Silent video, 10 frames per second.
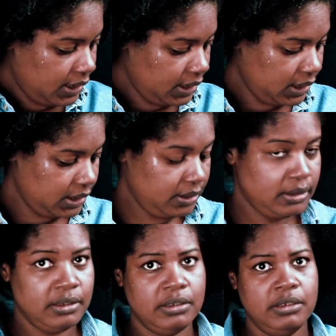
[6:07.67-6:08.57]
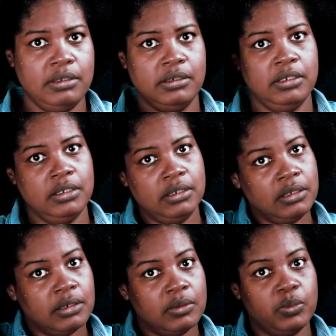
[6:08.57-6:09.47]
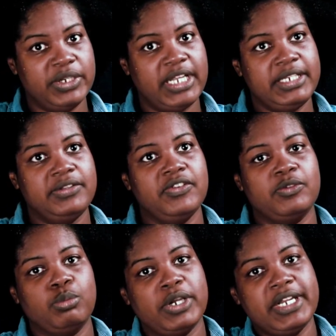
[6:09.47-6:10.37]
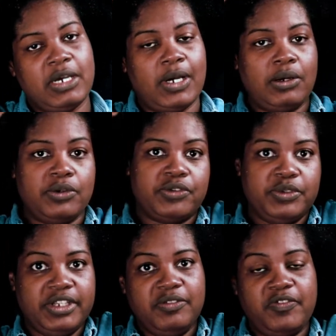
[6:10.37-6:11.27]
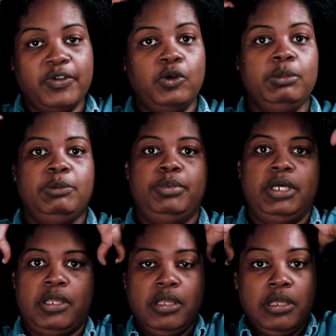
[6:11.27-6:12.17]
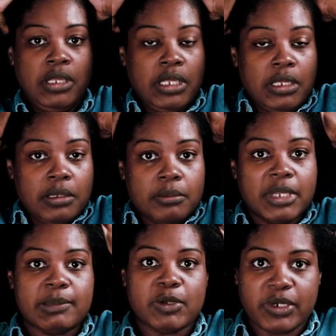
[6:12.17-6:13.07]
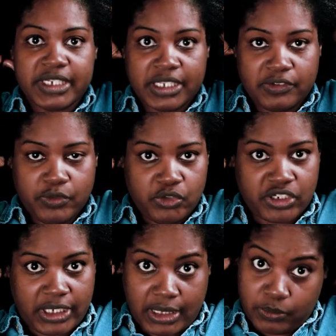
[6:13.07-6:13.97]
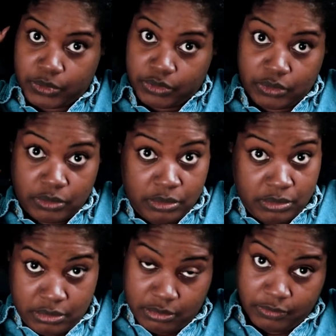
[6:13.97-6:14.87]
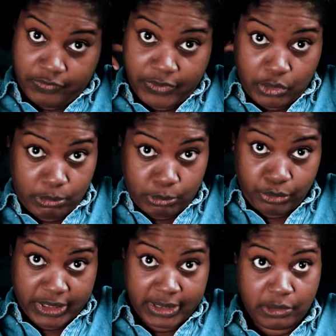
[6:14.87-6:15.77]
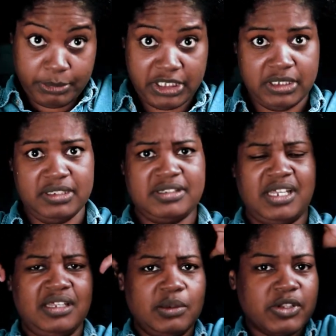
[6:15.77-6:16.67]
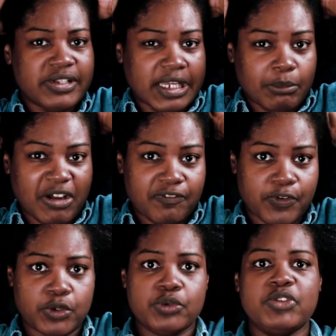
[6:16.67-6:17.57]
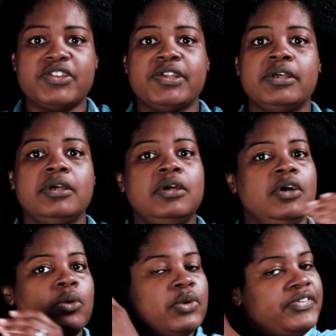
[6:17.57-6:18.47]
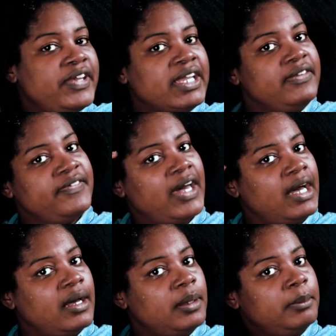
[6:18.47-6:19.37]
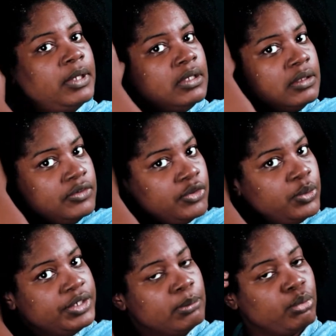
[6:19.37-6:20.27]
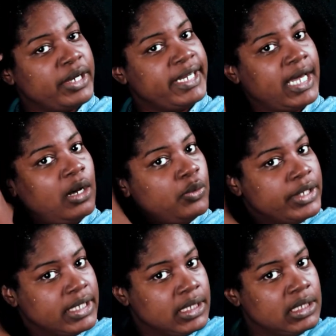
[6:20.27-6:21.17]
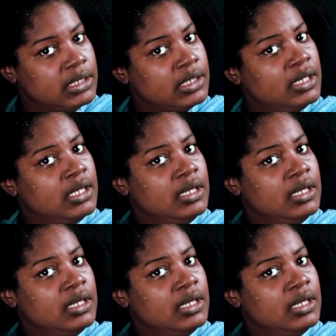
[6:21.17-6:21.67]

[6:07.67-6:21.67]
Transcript: And when I did this braid out, I also didn't film it, but maybe one day in the future I will film a braid out, because it was like my first or second time doing a braid out, and